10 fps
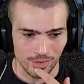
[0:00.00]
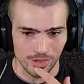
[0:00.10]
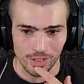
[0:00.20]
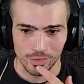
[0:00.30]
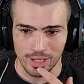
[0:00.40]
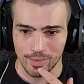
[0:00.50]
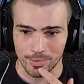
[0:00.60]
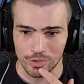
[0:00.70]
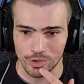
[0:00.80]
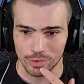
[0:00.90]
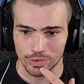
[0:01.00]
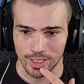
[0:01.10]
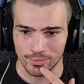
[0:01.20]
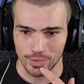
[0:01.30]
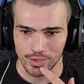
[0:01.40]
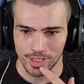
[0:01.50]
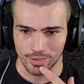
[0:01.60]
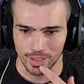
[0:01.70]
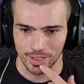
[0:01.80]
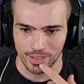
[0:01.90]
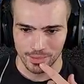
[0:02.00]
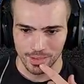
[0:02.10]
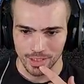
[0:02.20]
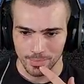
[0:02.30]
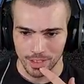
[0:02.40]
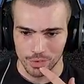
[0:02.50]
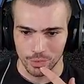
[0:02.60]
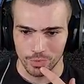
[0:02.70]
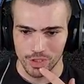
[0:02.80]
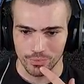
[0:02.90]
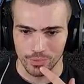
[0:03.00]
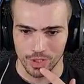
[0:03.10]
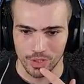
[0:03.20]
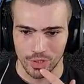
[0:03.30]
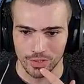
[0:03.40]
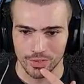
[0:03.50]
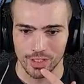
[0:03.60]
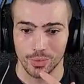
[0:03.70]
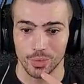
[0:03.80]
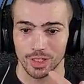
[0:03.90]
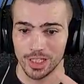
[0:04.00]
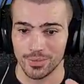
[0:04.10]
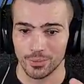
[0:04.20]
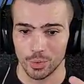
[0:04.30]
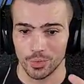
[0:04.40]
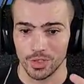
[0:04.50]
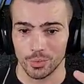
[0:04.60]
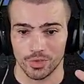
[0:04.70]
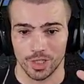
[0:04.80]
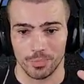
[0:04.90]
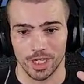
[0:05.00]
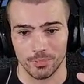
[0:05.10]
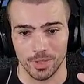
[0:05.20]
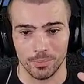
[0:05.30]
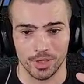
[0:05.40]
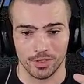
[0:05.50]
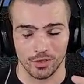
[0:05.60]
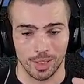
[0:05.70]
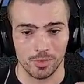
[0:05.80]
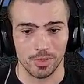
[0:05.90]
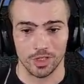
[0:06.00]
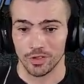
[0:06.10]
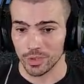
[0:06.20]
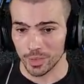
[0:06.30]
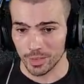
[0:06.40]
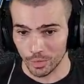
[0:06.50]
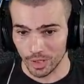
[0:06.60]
can see you gave up your shoulder line for a second right there because you were reaching for the collar and you were leaning forward and you were trying to pick him up without your hips being under you anymore.